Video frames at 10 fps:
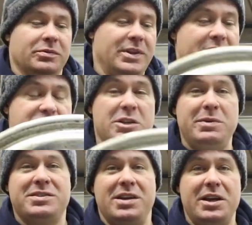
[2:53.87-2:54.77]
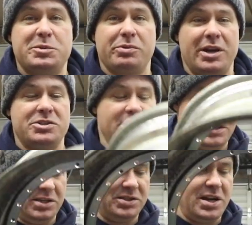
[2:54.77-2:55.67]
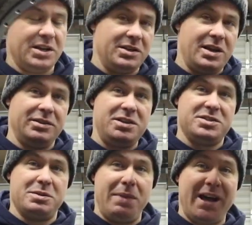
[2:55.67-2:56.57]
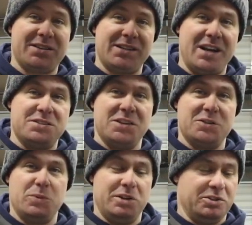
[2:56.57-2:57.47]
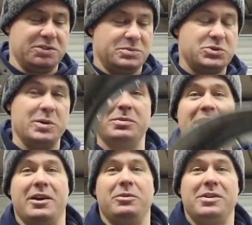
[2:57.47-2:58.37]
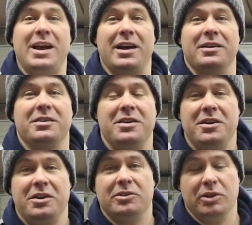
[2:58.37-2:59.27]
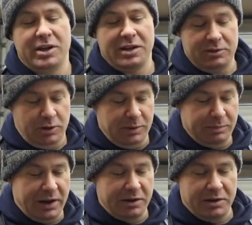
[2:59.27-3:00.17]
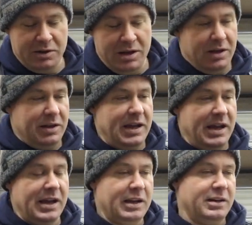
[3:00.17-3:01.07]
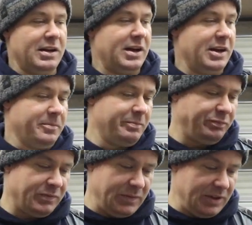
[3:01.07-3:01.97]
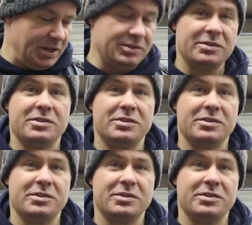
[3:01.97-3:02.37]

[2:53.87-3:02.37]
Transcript: that is going to be today's project, is getting at least the back sides of these wheels stripped down and looking a little bit better. And then